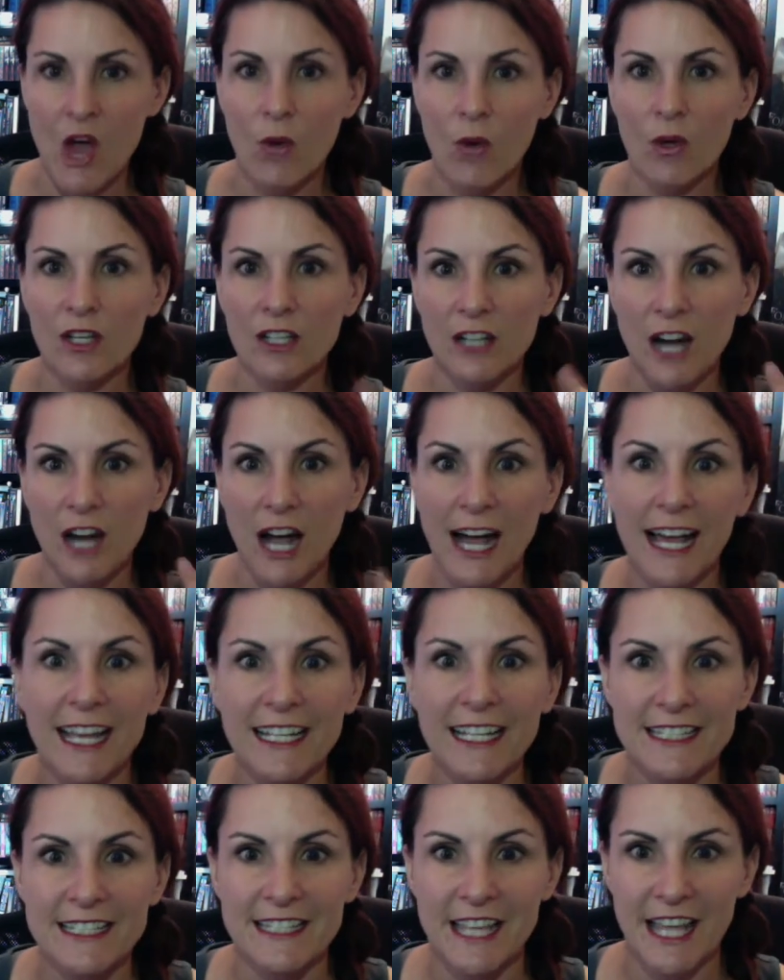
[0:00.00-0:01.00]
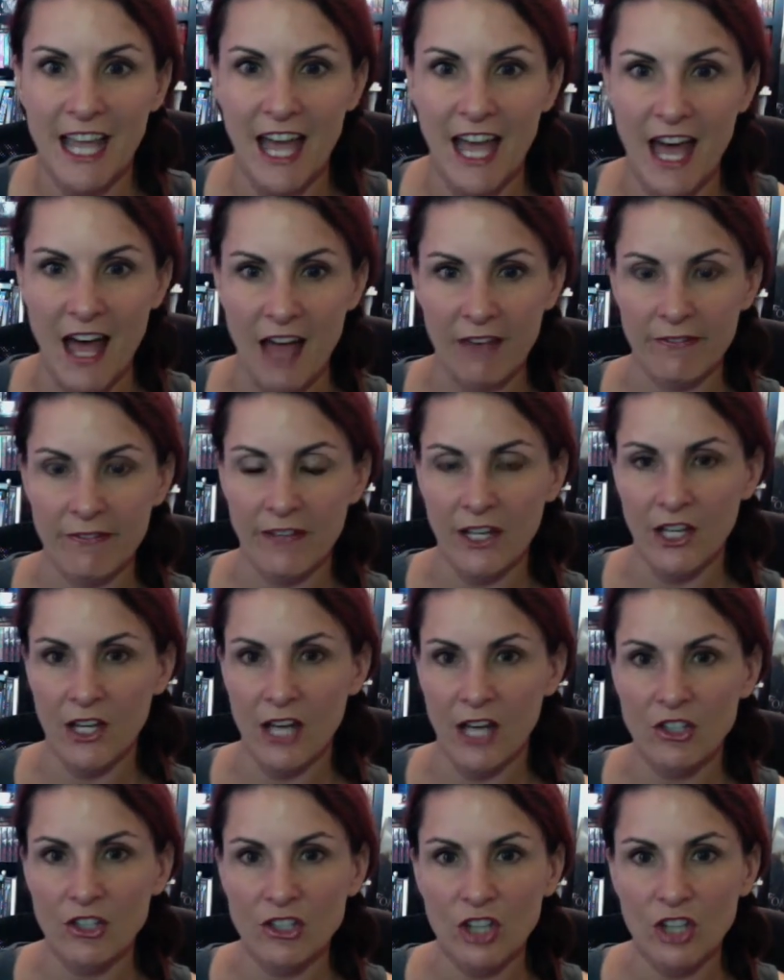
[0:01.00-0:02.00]
what color eyes they have,
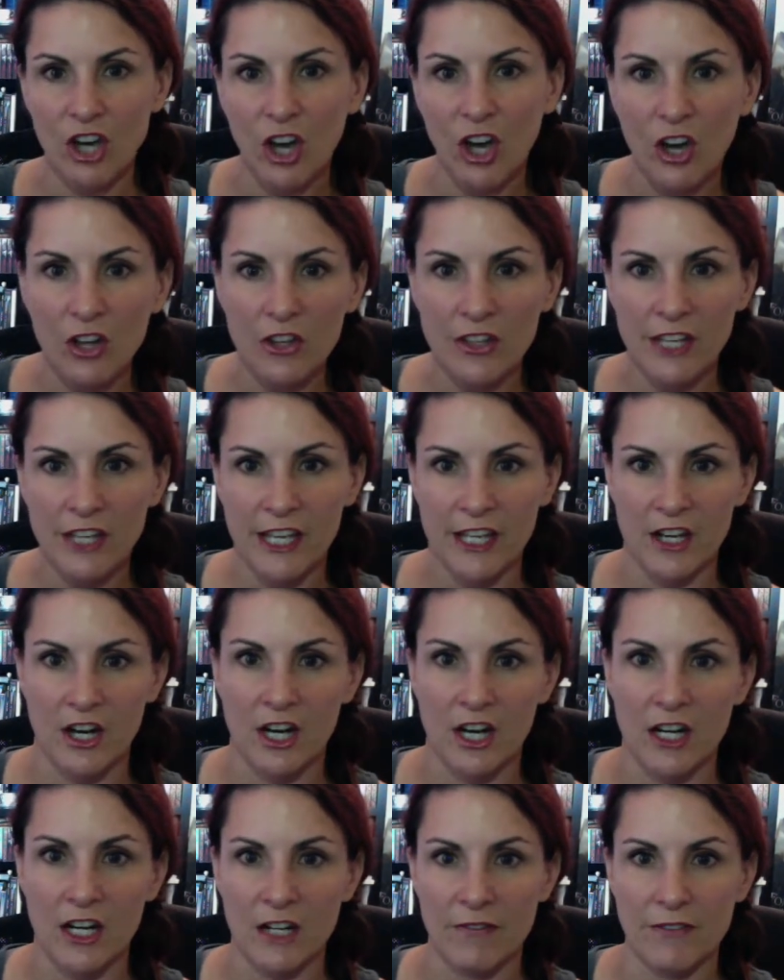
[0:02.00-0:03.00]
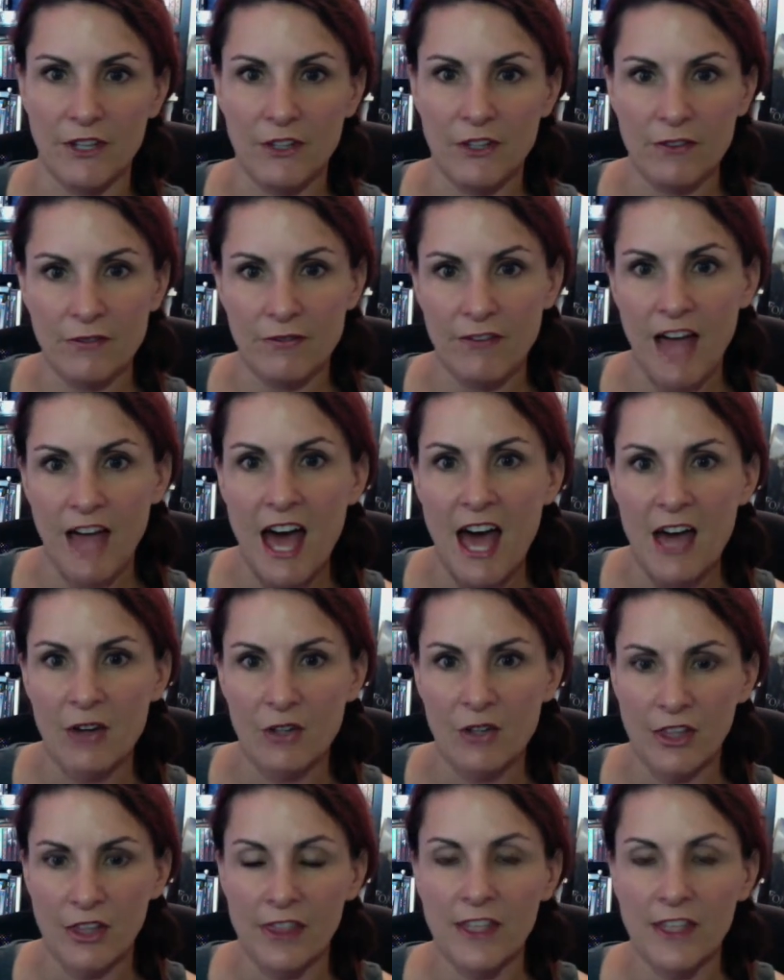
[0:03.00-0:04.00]
how tall they are, if they're fat
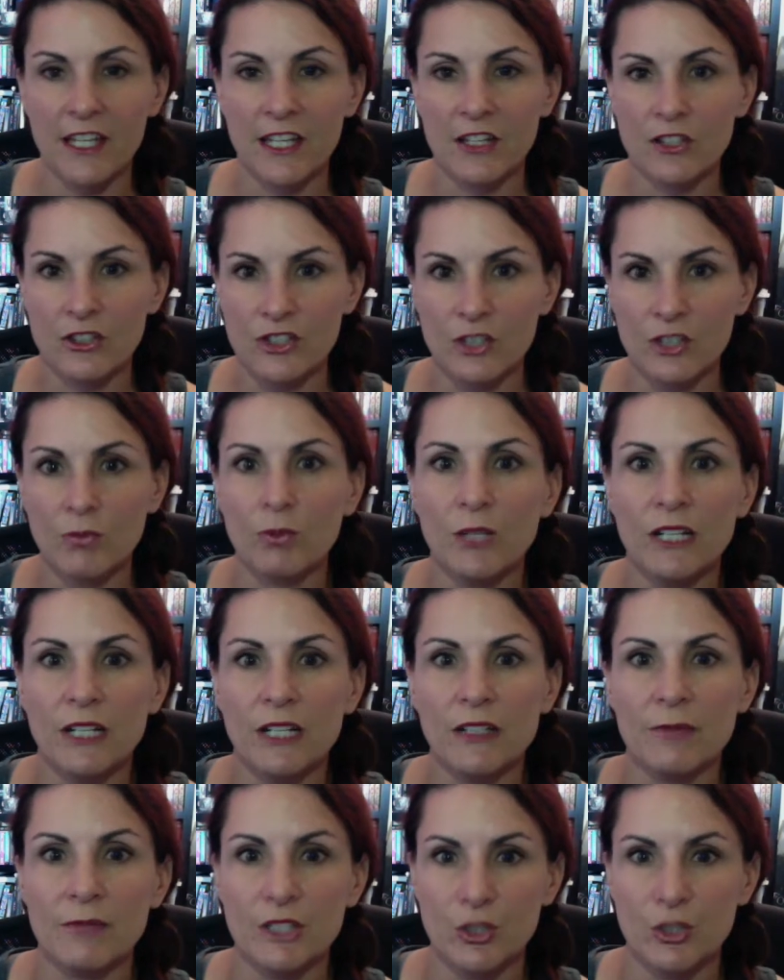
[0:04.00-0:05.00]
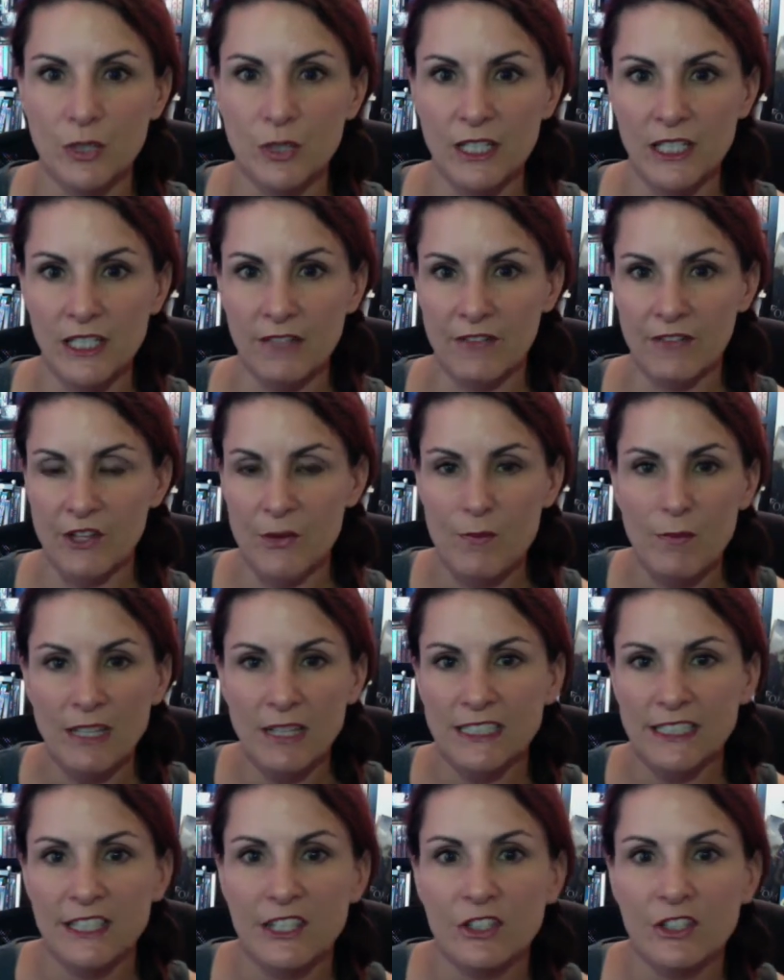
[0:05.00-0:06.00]
or thin or somewhere in between, if they're
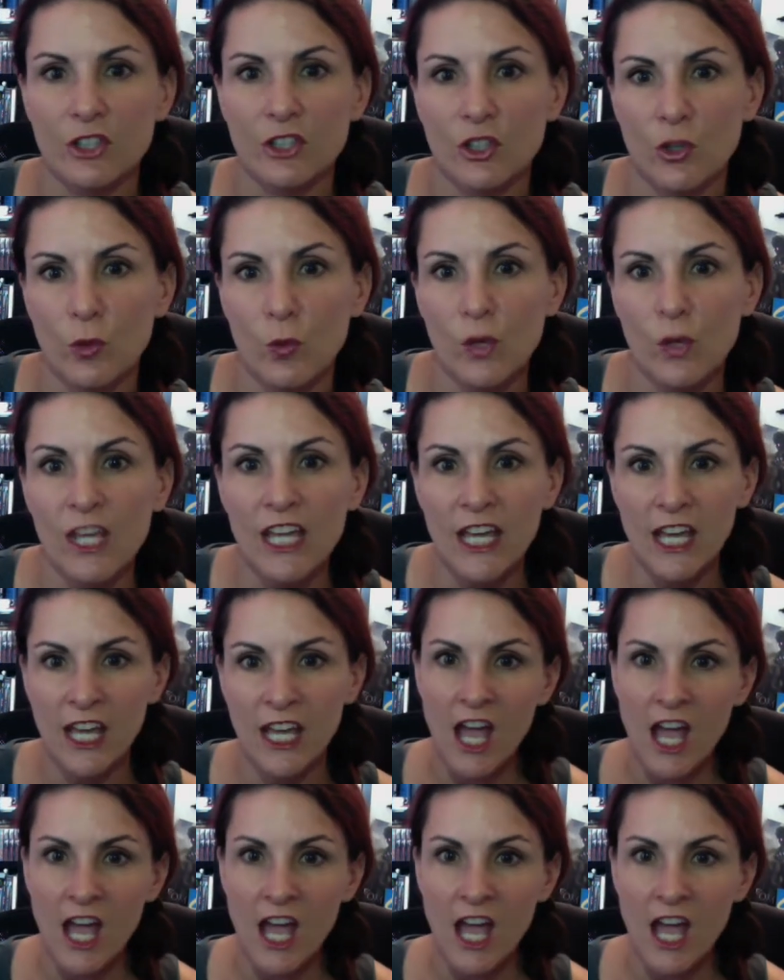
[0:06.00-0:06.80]
muscular or weak,